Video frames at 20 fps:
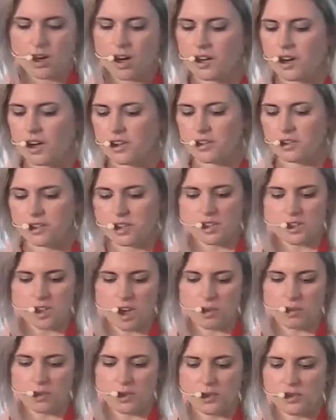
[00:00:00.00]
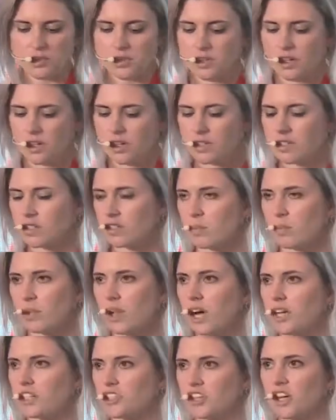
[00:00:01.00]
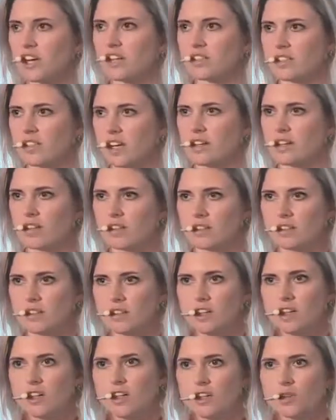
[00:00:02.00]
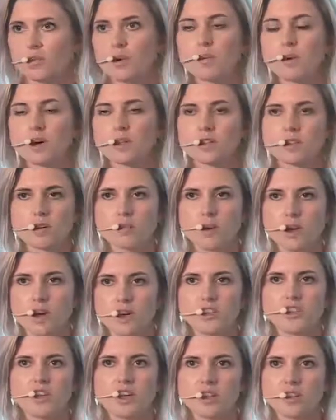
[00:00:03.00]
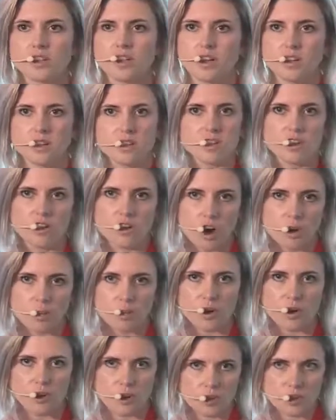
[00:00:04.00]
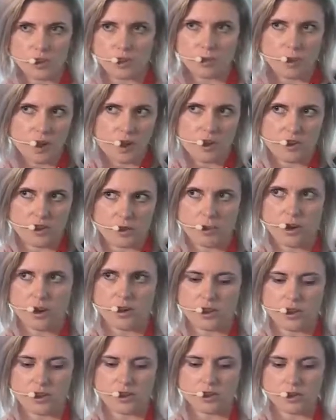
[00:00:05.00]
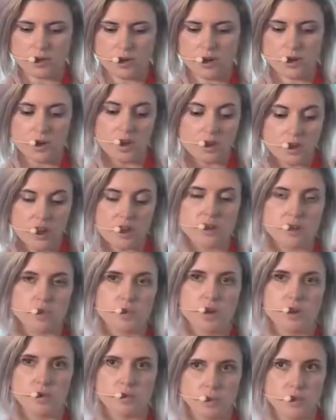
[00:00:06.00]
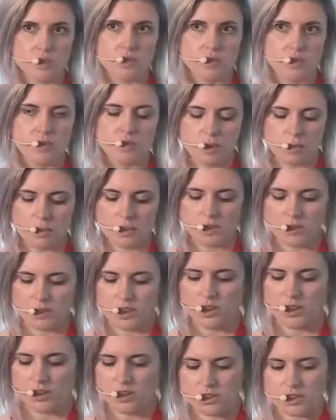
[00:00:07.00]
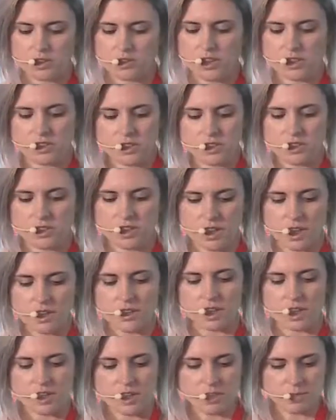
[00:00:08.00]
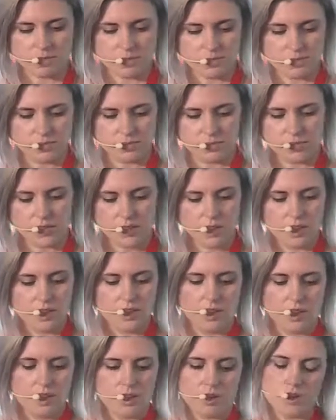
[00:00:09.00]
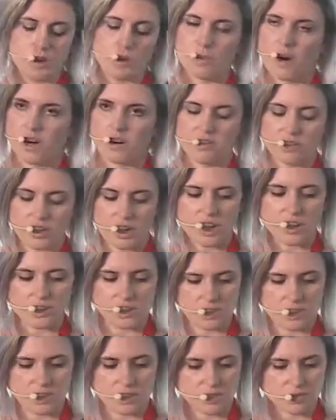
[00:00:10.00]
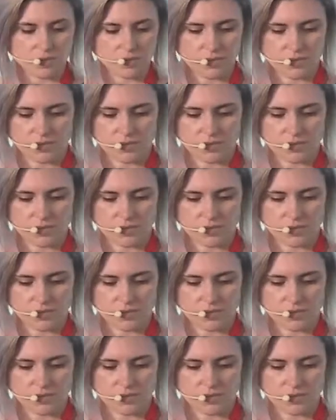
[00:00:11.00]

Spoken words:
Another example is supply chain data. We want supply chain data to not be altered by other parties unless we approve of them doing the alterations to that data or the modifications.